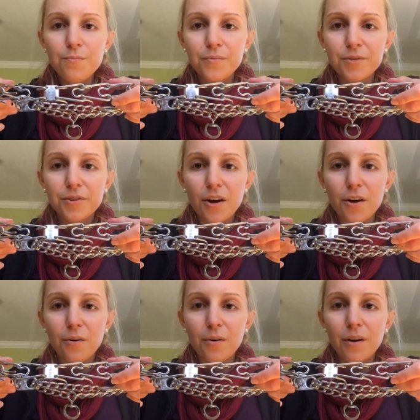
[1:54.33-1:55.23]

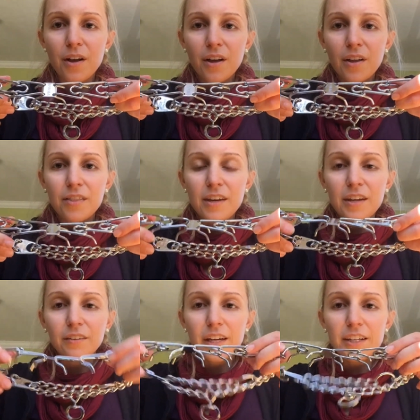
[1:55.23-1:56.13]
so the
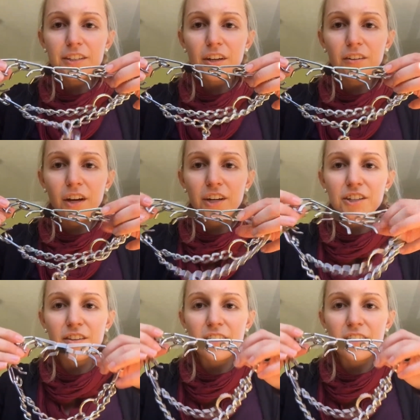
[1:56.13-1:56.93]
links are larger,